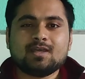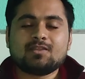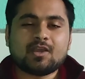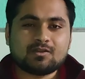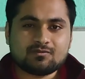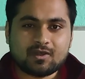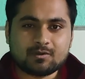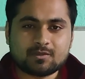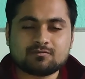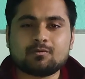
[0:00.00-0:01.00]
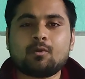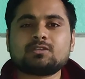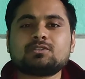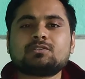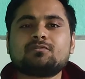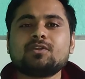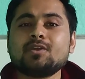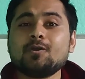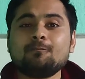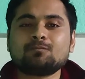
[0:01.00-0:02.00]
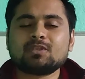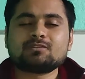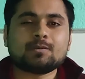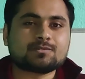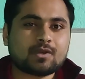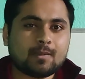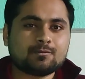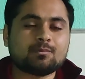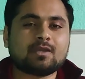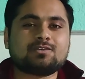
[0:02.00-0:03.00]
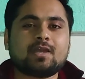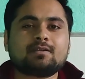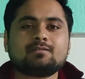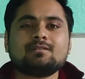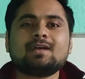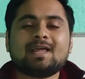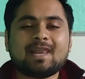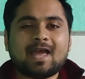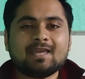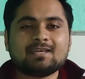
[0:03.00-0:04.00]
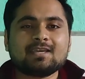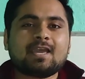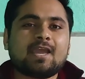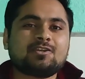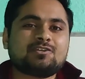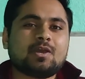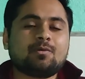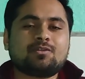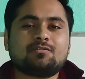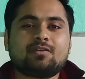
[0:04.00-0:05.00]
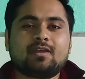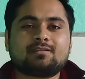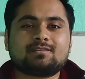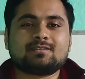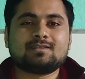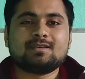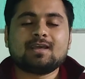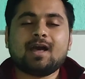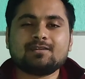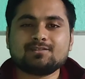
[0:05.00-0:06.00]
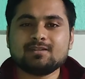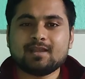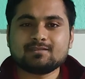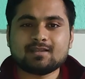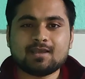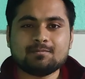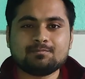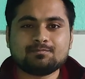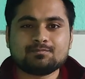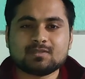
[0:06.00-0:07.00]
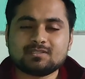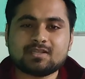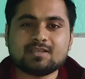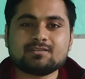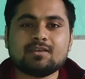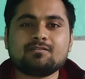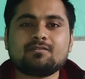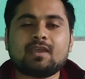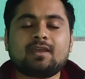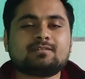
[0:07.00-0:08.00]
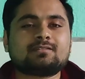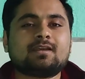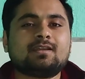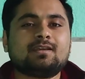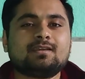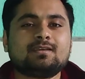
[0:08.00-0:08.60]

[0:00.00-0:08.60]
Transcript: Thank you very much for watching the video. Subscribe to my channel, like and share with your friends. Until next time, stay safe and study.